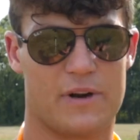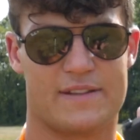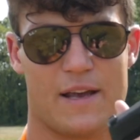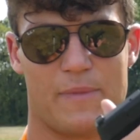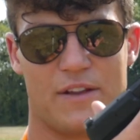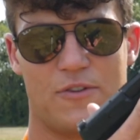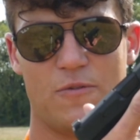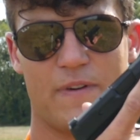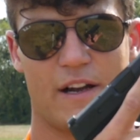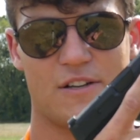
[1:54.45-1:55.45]
to take my 2
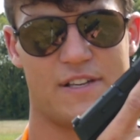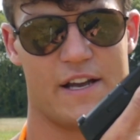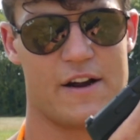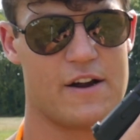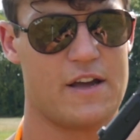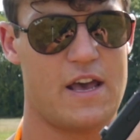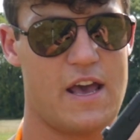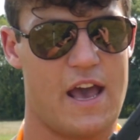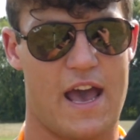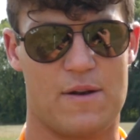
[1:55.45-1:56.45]
fingers here
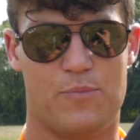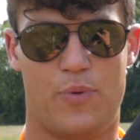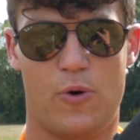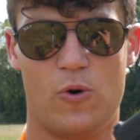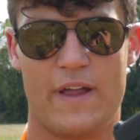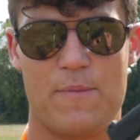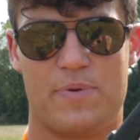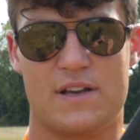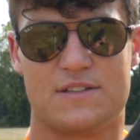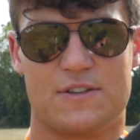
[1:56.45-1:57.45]
and pull that
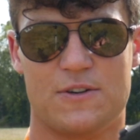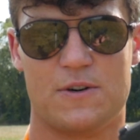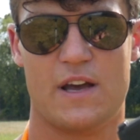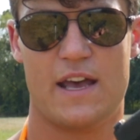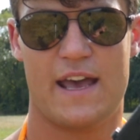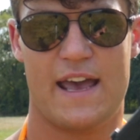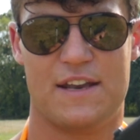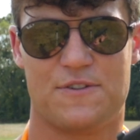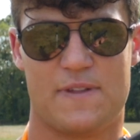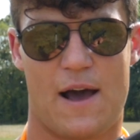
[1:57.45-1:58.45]
pistol
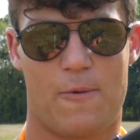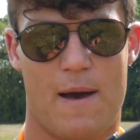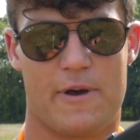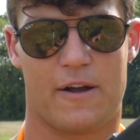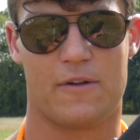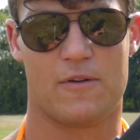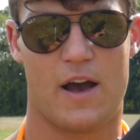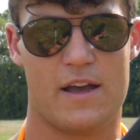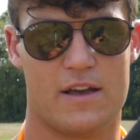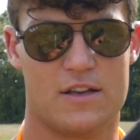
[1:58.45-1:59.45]
into that webbing,
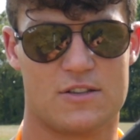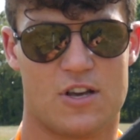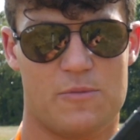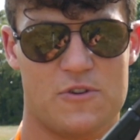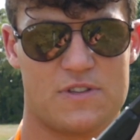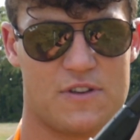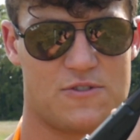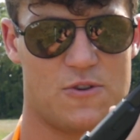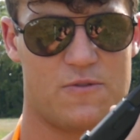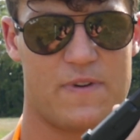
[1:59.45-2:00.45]
right? So I'm using those
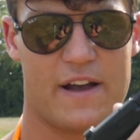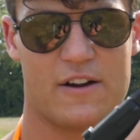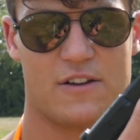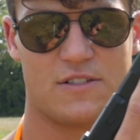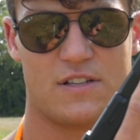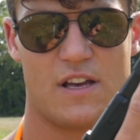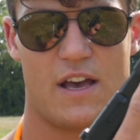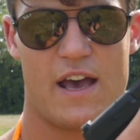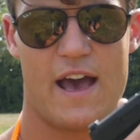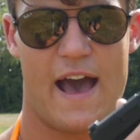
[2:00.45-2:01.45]
2 fingers
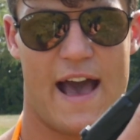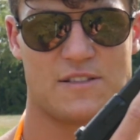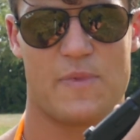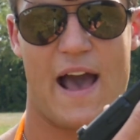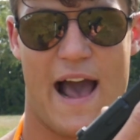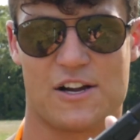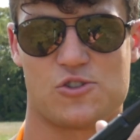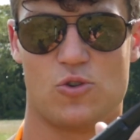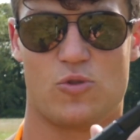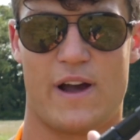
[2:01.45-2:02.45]
as my
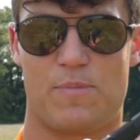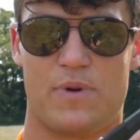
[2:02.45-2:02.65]
actual grip